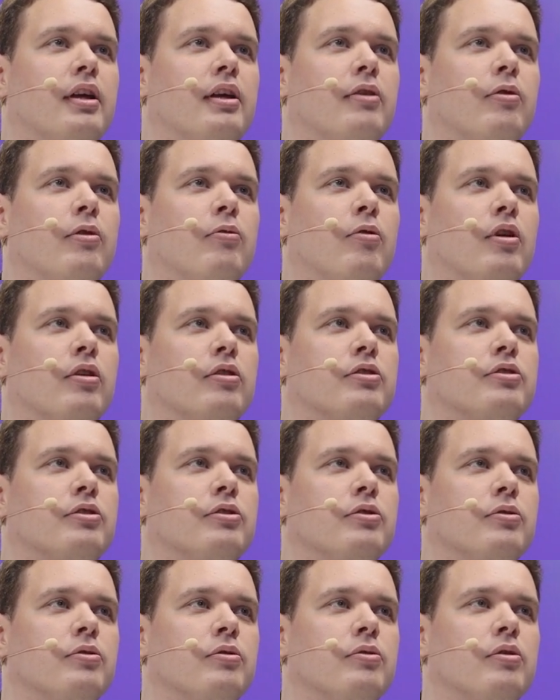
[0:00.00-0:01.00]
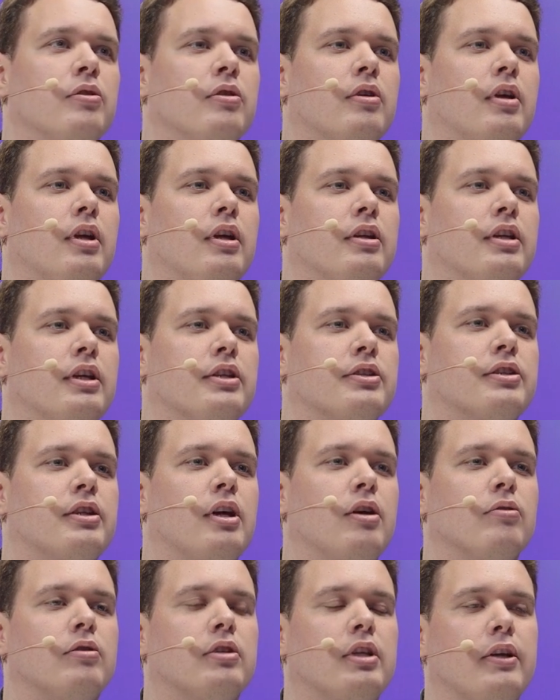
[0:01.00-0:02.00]
We want to test
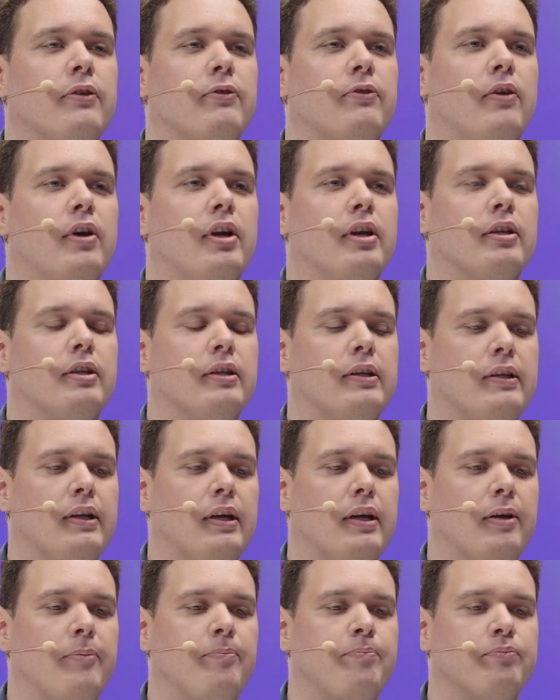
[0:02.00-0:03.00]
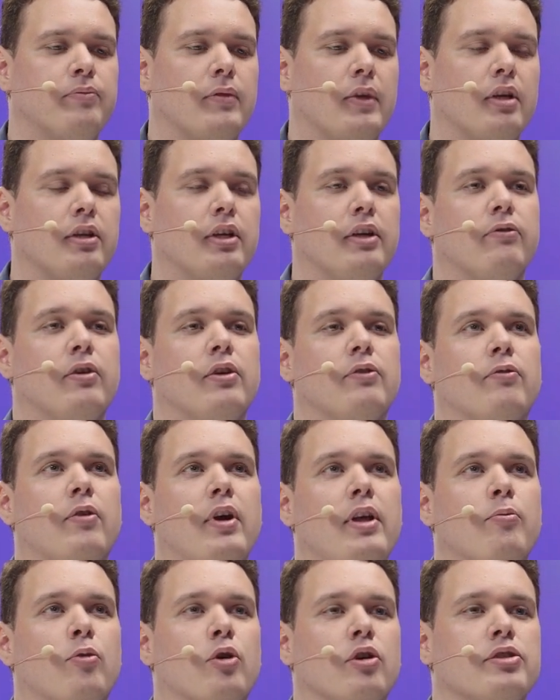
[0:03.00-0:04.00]
out different
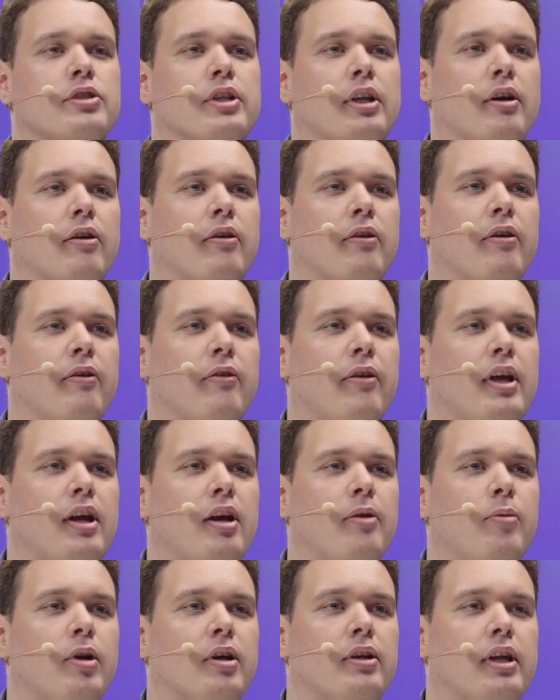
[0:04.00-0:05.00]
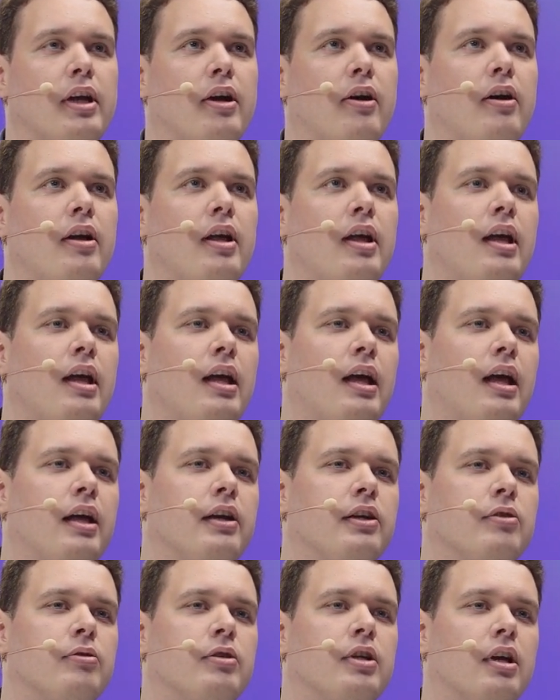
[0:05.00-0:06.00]
frameworks that are available there
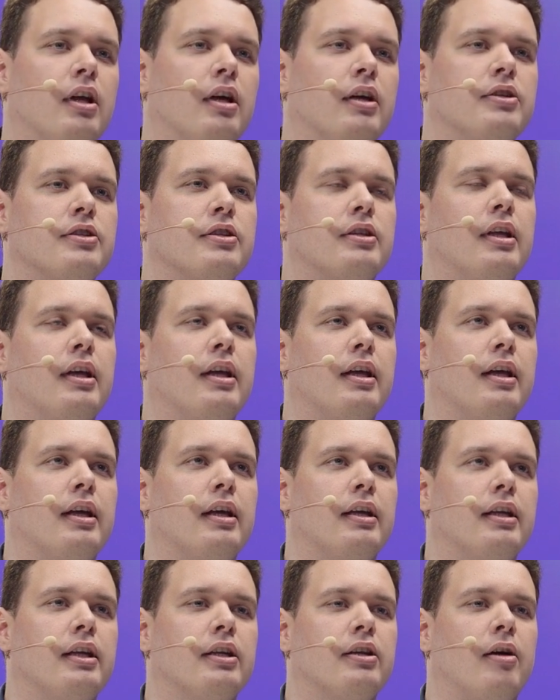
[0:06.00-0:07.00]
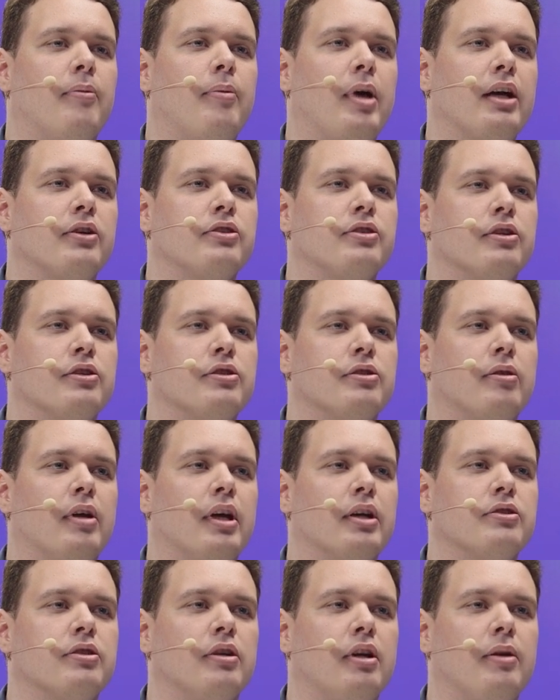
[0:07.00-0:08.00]
and utilize the GitHub Actions to
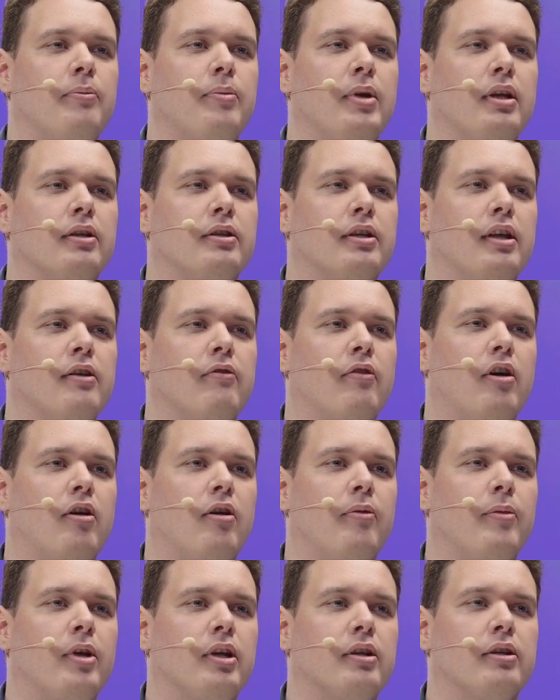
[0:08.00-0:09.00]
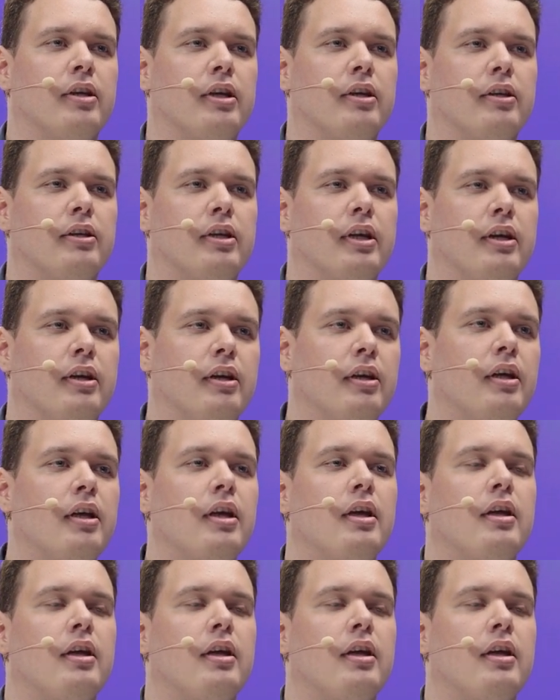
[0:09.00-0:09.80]
actually build the environment and then